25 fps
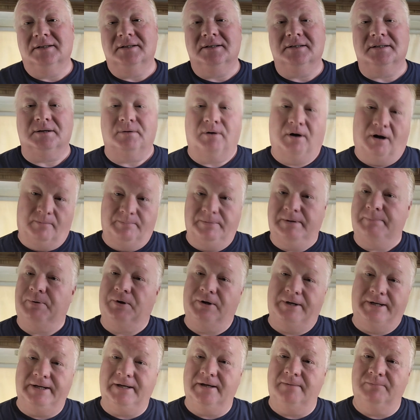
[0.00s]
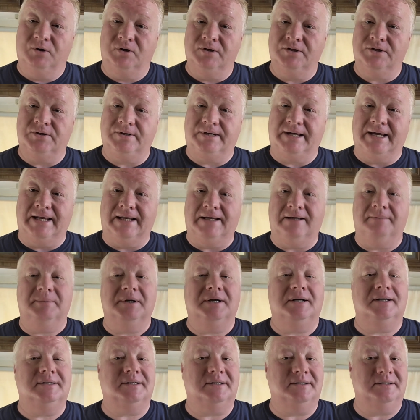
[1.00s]
so I'll be putting in more zucchini
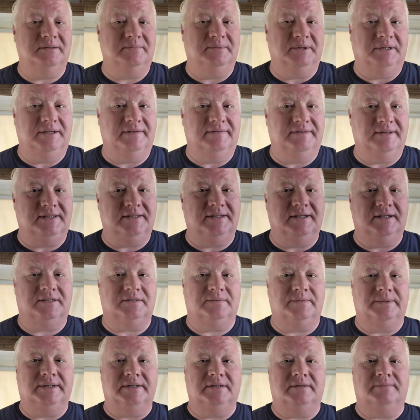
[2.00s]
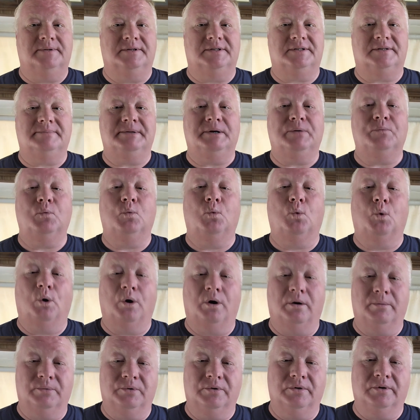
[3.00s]
because I do believe this next week is supposed to be
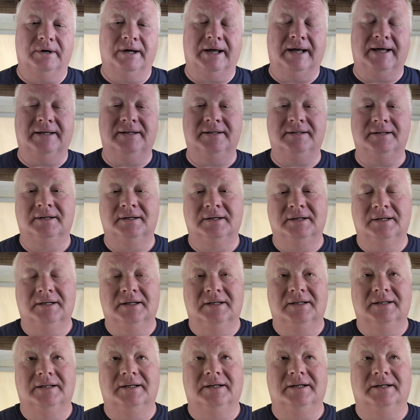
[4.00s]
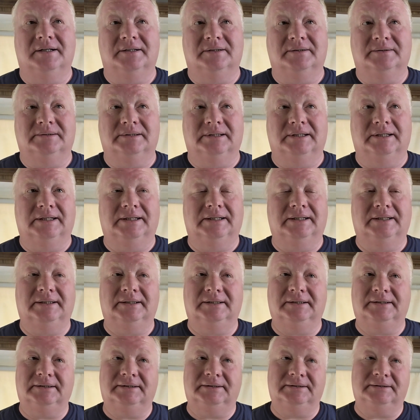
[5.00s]
warmer. And, you know,
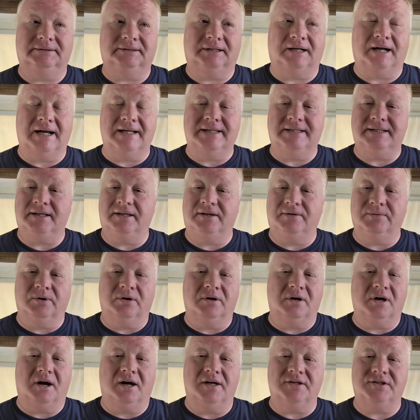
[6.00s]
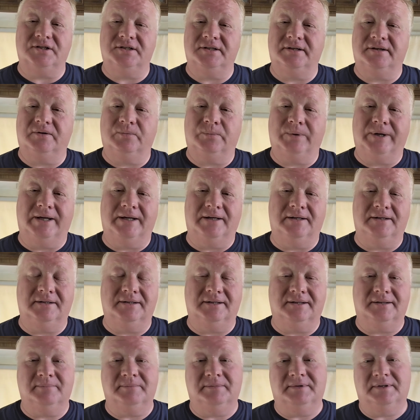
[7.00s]
I did throw caution to the
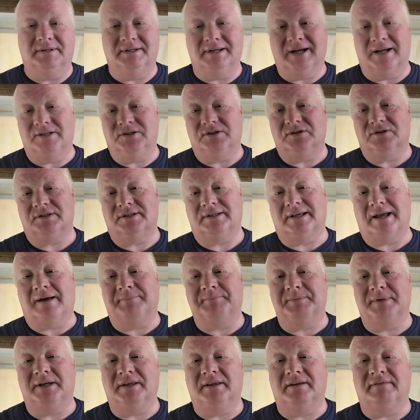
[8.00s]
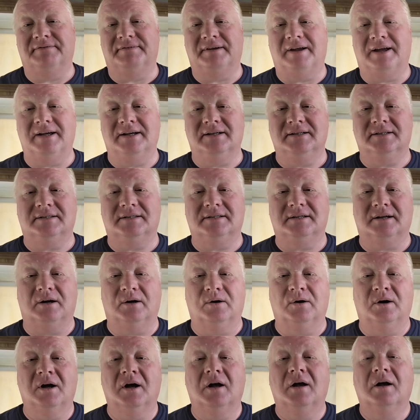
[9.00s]
wind and nature slapped me in the face,
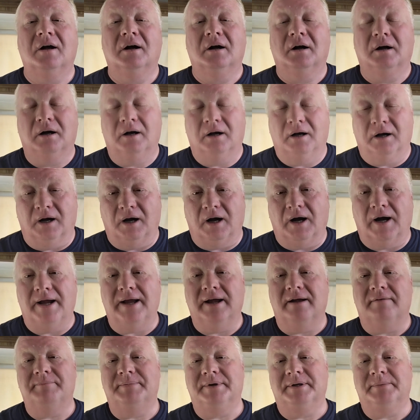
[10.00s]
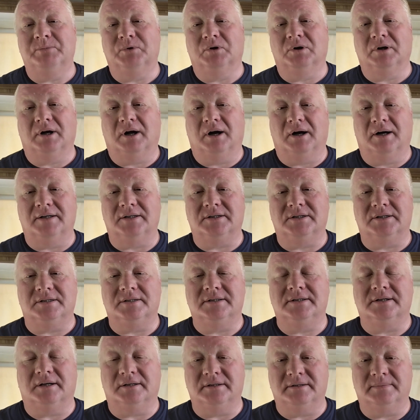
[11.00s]
so I have been more
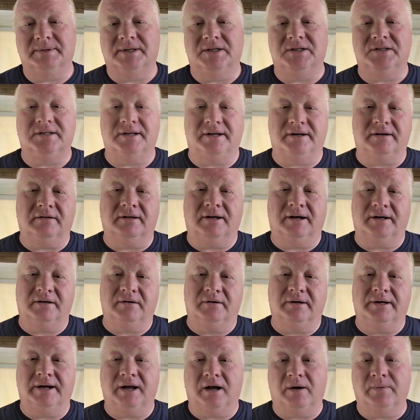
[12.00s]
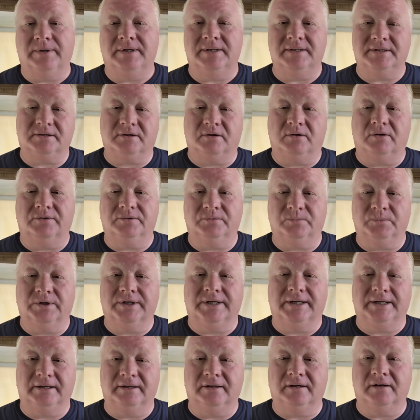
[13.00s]
cautious. Not to mention I don't like going out when it's cold and
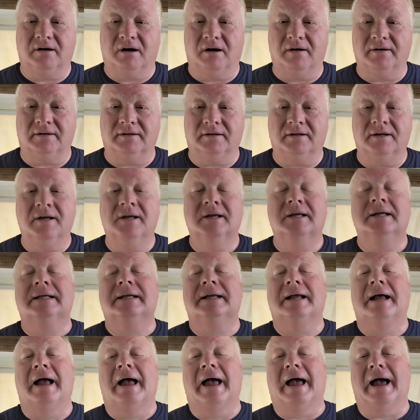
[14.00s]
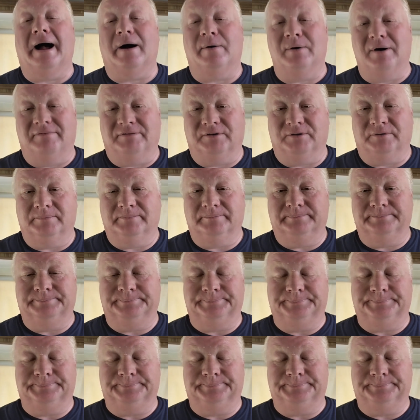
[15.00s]
working in the garden. However,